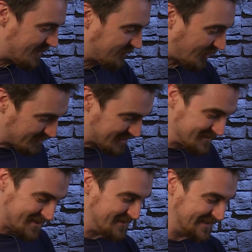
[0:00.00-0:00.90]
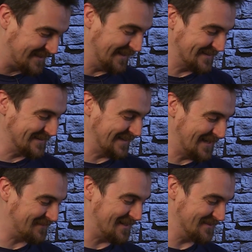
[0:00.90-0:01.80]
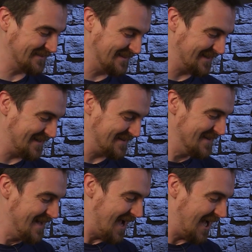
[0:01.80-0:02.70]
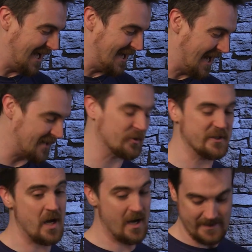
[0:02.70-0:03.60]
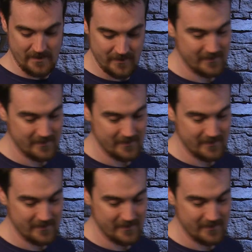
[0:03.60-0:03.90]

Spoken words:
I rolled 2d6 to see how far it was going to go, and they're on a 9.